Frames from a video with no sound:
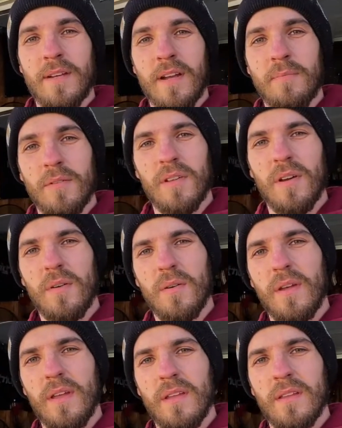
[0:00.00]
down below
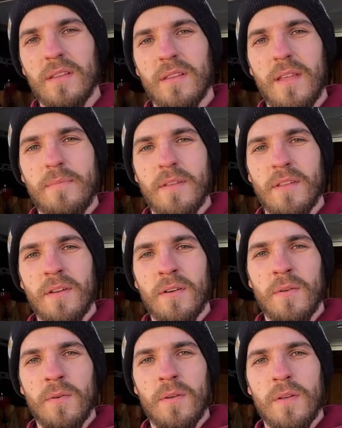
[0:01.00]
and let me
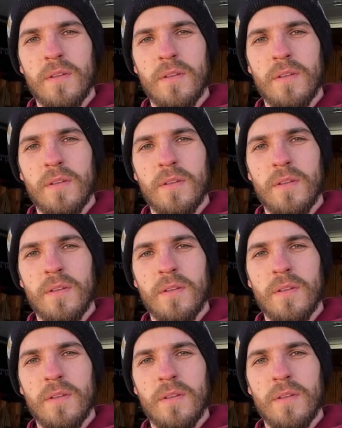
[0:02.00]
know